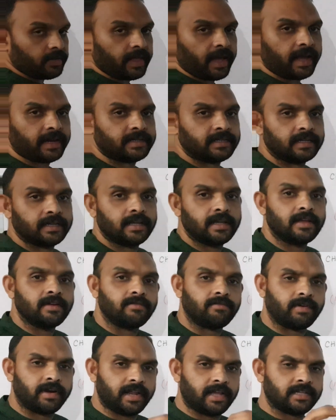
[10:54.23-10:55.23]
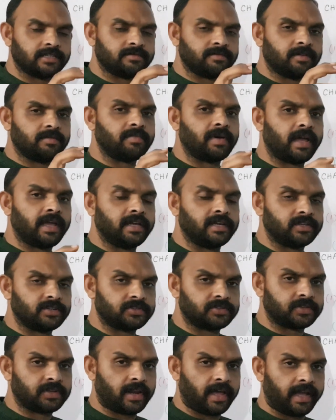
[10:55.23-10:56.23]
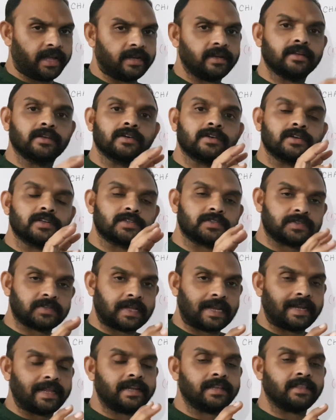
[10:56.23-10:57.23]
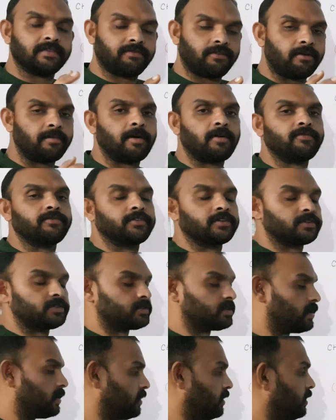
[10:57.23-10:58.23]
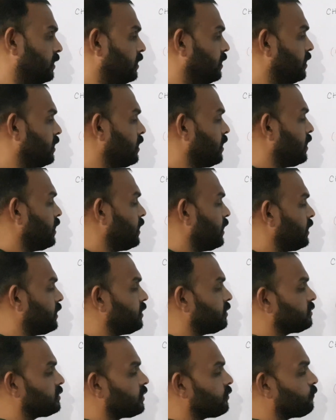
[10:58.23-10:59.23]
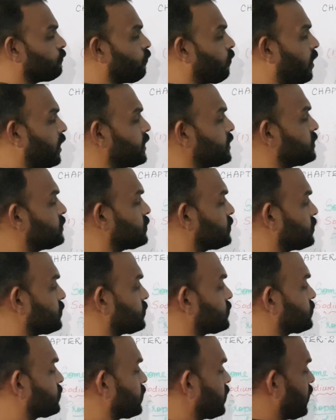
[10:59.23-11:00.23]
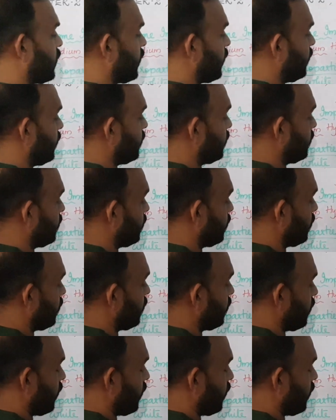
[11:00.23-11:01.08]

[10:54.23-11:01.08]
that what is meant by crystalline. Crystal in the form of crystal. It is a white crystalline,